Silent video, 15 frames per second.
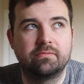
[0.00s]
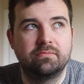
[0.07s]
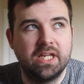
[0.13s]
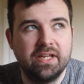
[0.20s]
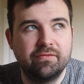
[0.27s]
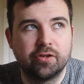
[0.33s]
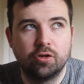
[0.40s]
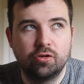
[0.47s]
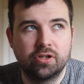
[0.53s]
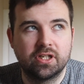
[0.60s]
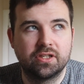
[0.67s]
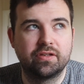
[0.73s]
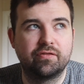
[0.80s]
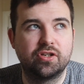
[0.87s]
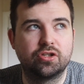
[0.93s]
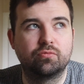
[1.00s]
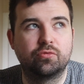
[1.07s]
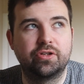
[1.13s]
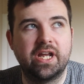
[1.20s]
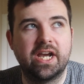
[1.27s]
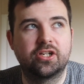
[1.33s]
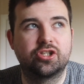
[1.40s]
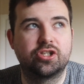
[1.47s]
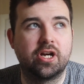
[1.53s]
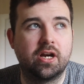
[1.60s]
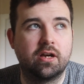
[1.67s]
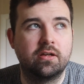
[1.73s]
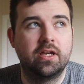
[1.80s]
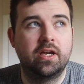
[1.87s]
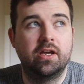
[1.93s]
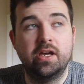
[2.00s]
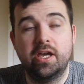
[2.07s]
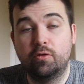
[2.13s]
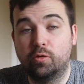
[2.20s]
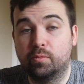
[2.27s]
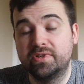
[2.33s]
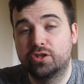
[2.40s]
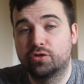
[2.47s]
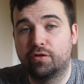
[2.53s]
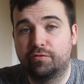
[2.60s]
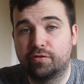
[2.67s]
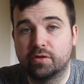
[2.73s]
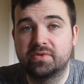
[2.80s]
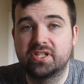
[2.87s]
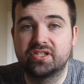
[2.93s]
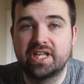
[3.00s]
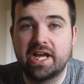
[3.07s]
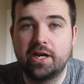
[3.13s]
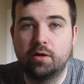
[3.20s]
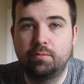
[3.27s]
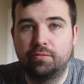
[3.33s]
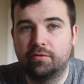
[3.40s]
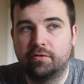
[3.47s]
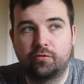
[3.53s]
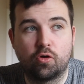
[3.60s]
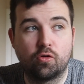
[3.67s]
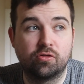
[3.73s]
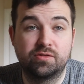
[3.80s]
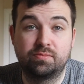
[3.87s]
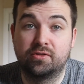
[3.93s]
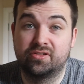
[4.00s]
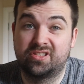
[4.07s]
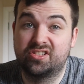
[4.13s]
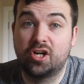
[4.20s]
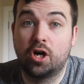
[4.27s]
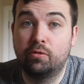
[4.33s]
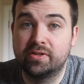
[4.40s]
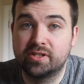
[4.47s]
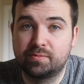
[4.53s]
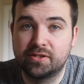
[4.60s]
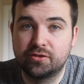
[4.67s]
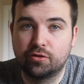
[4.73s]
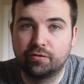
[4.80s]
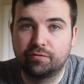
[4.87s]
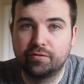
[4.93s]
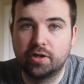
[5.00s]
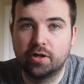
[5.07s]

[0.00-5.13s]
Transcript: And even looking at Division one next year, It will be tough for them to stay up, of course, because it's always been tough.